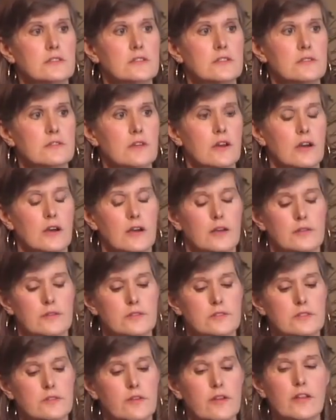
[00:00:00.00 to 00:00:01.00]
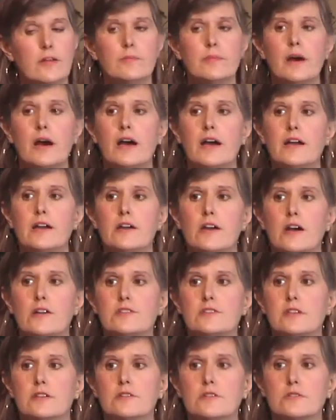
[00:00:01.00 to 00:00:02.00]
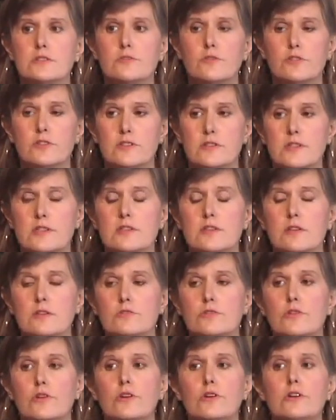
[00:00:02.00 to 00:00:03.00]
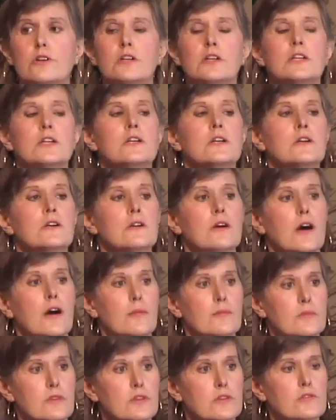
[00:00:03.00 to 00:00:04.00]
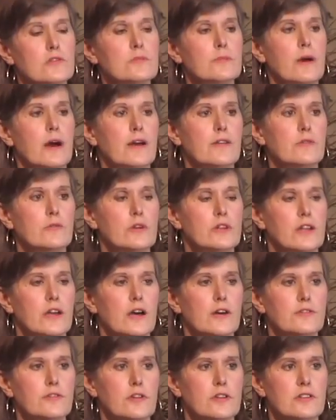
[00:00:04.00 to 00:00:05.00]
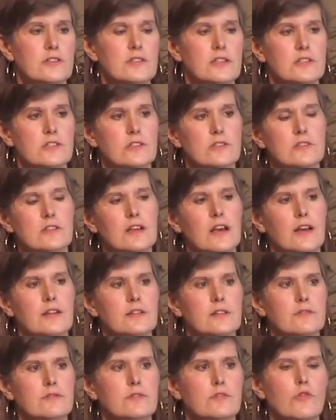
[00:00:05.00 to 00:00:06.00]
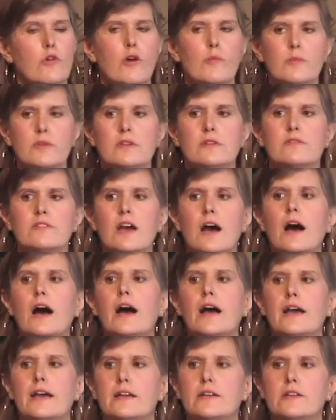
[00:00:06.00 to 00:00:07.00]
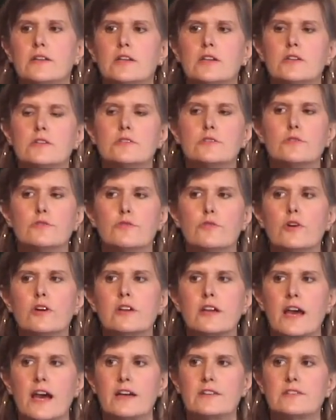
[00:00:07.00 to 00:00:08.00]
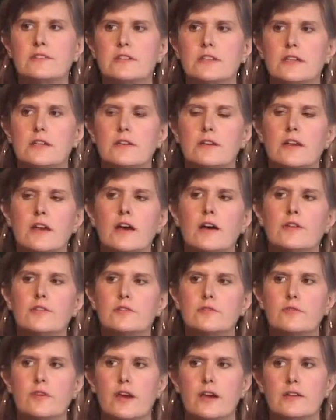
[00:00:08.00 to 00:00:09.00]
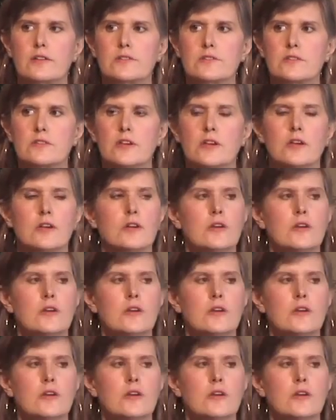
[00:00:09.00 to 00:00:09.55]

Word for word: developed by our Centers for Disease Control, used by the World Health Organization as a kind of normative guide to forecasting health effects